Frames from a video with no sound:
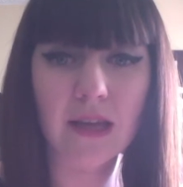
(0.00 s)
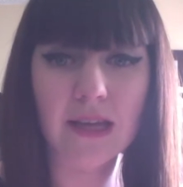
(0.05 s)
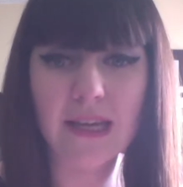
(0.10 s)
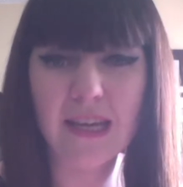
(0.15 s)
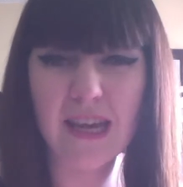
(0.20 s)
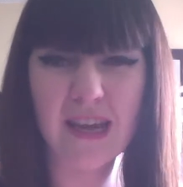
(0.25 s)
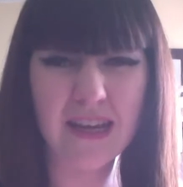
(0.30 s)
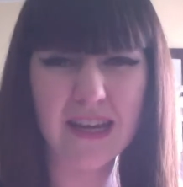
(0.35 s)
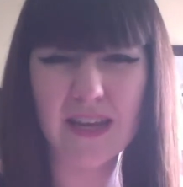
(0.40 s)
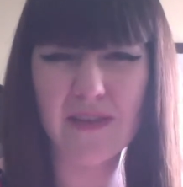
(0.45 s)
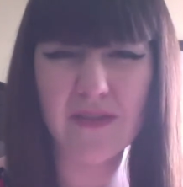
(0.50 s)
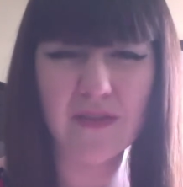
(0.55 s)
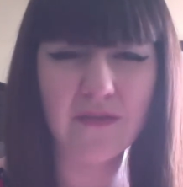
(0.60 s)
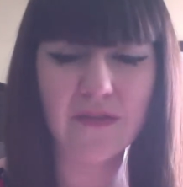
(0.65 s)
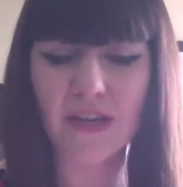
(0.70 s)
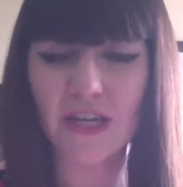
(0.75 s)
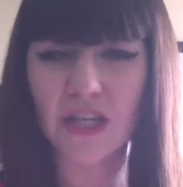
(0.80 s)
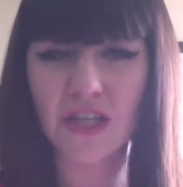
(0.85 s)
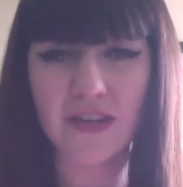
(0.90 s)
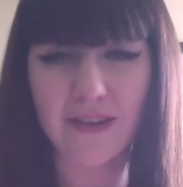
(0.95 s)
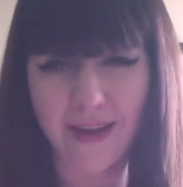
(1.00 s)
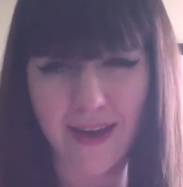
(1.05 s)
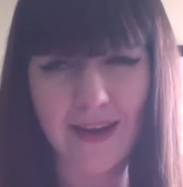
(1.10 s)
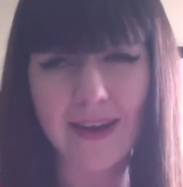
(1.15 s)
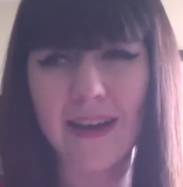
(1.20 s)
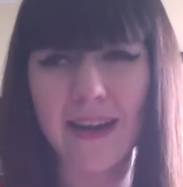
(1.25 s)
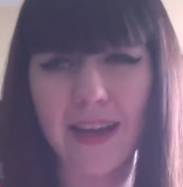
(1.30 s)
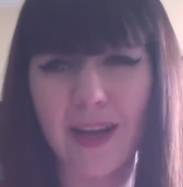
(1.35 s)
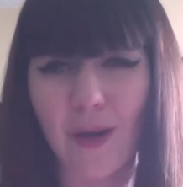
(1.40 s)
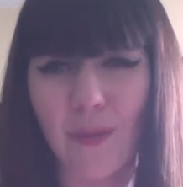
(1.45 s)
He hadn't even finished
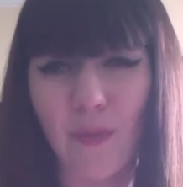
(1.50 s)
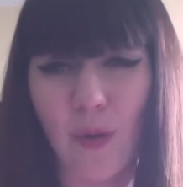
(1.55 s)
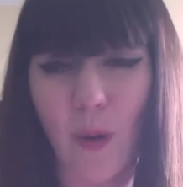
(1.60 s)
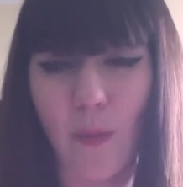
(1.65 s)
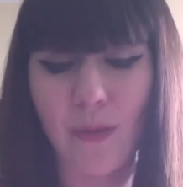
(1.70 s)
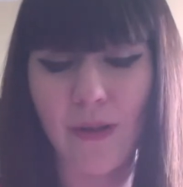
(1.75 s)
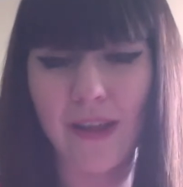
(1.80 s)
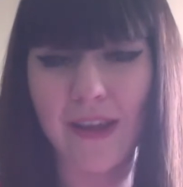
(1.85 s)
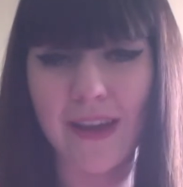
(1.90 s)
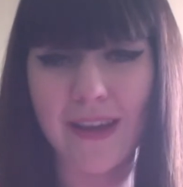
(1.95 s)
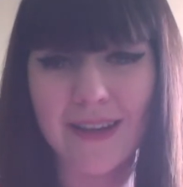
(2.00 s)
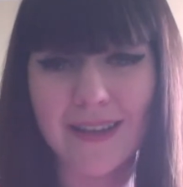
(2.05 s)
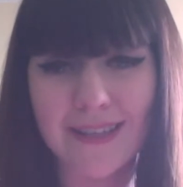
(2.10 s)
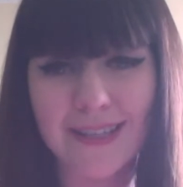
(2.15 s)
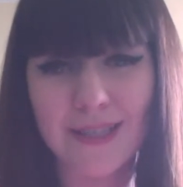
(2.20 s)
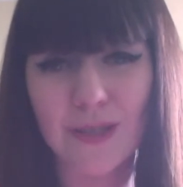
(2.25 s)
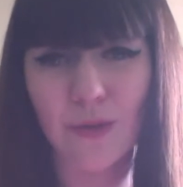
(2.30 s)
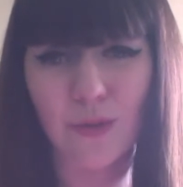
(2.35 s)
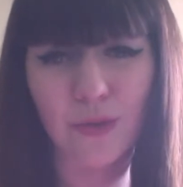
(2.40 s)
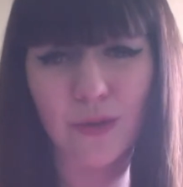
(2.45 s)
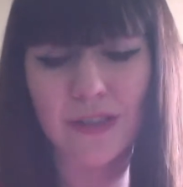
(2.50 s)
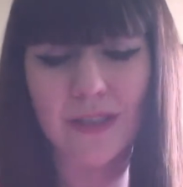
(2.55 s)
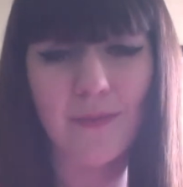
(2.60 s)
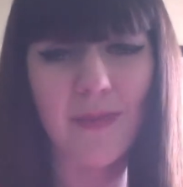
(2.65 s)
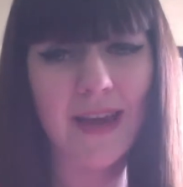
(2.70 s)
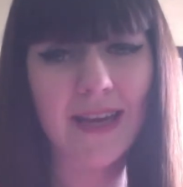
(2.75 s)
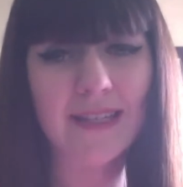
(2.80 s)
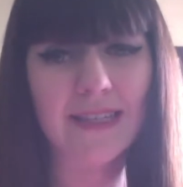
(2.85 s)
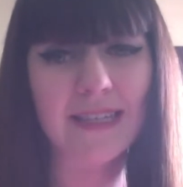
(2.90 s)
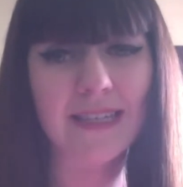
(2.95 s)
editing it properly and it still looked
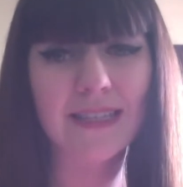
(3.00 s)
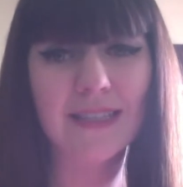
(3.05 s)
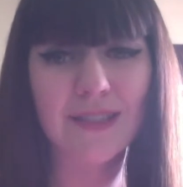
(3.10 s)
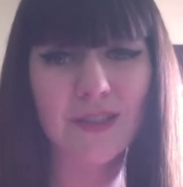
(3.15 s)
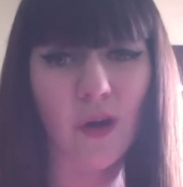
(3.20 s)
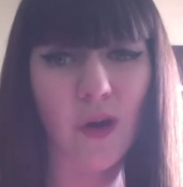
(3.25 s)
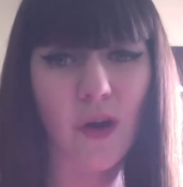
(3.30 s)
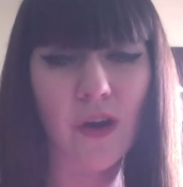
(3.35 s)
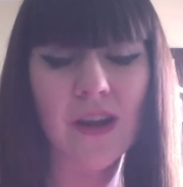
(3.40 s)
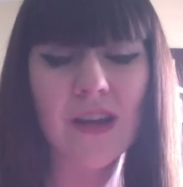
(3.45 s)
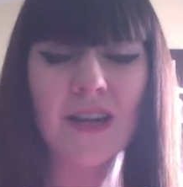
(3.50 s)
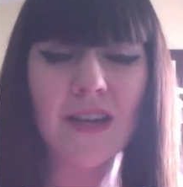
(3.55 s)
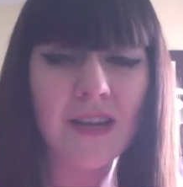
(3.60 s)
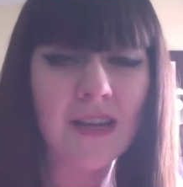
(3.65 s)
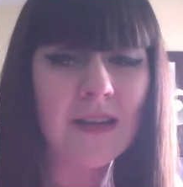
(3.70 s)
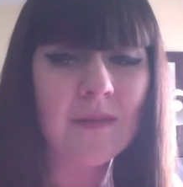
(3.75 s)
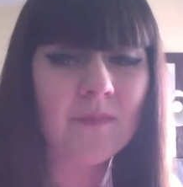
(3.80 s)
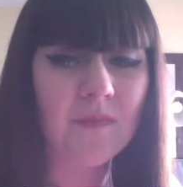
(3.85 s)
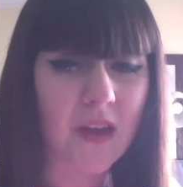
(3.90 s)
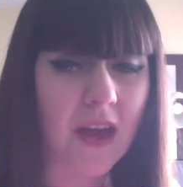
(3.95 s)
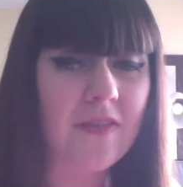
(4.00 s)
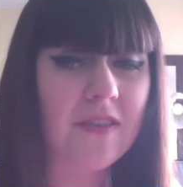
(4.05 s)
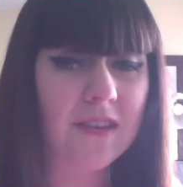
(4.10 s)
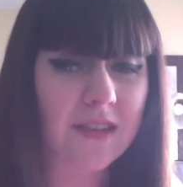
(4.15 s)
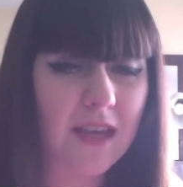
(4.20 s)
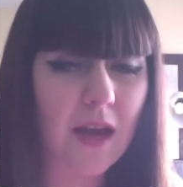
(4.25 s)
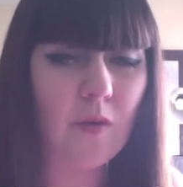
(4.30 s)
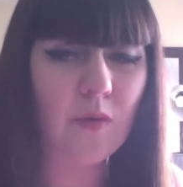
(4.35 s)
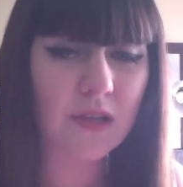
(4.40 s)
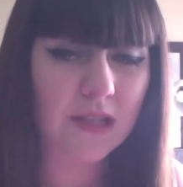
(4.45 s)
amazing, so I think
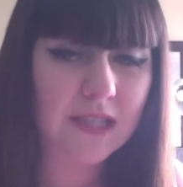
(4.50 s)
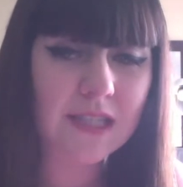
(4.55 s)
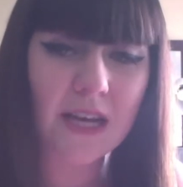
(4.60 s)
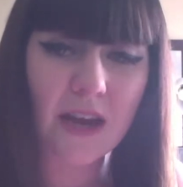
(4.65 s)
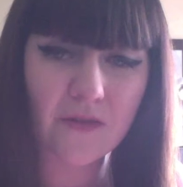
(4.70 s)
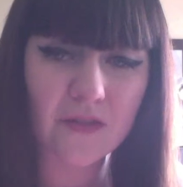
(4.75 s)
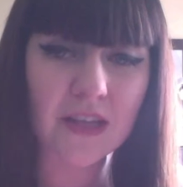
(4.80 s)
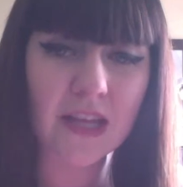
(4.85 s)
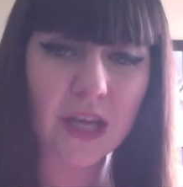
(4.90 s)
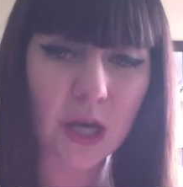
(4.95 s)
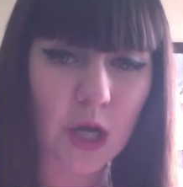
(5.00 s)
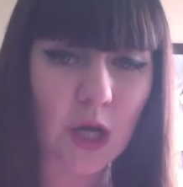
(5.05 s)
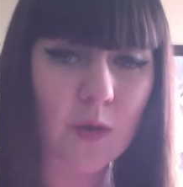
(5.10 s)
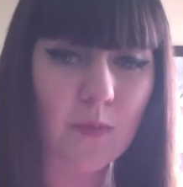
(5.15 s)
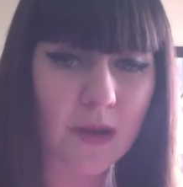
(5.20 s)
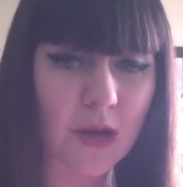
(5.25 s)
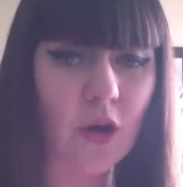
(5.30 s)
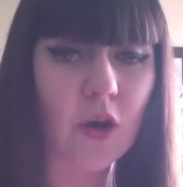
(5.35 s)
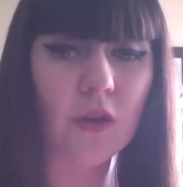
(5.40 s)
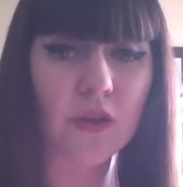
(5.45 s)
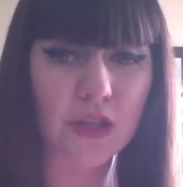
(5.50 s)
that one's definitely going to be on